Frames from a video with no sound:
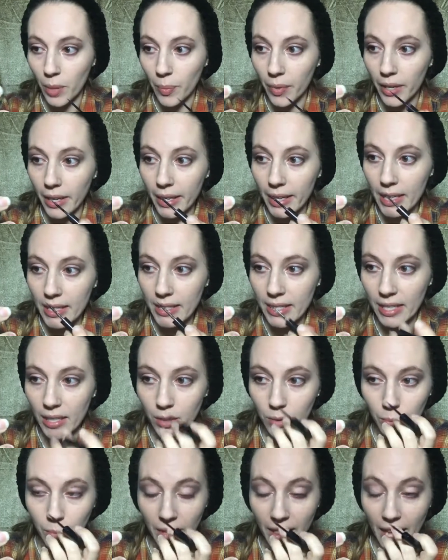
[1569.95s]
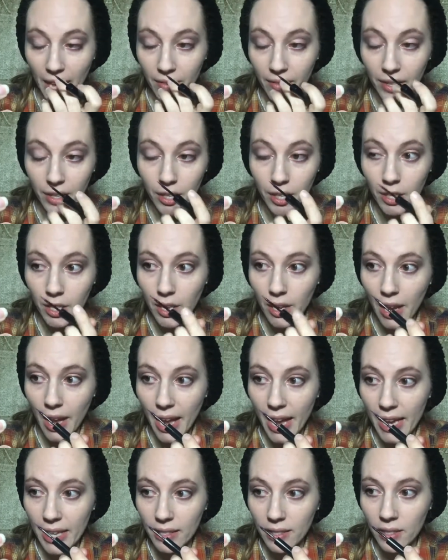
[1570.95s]
But like I said, with having hooded
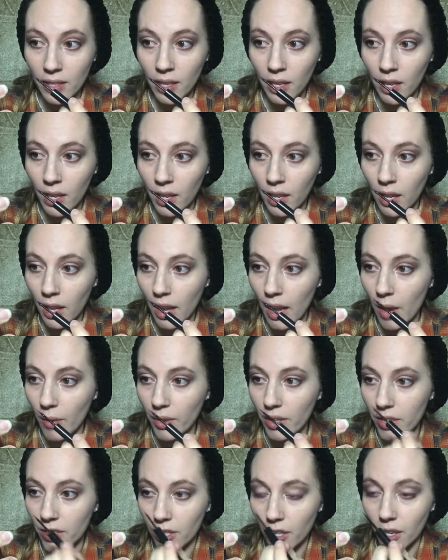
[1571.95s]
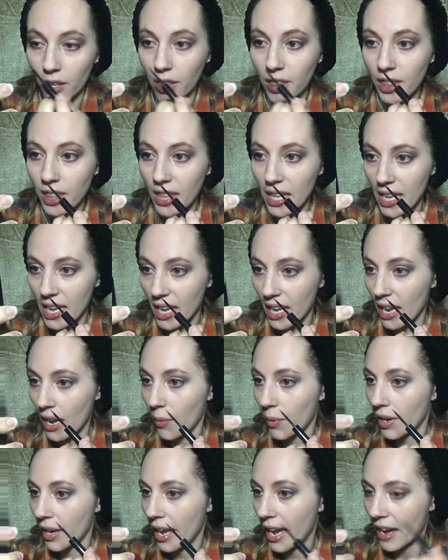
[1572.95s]
eyes, I want to start thin. I
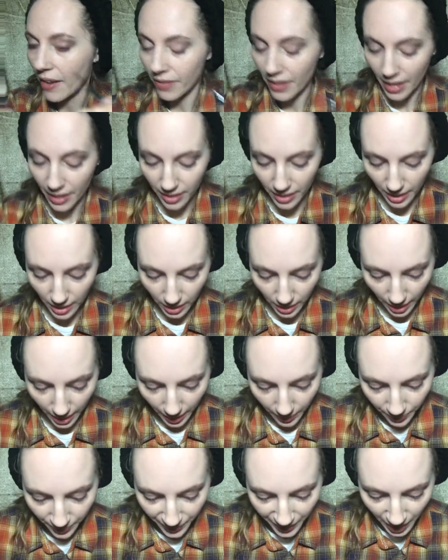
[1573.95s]
want to have that thin line.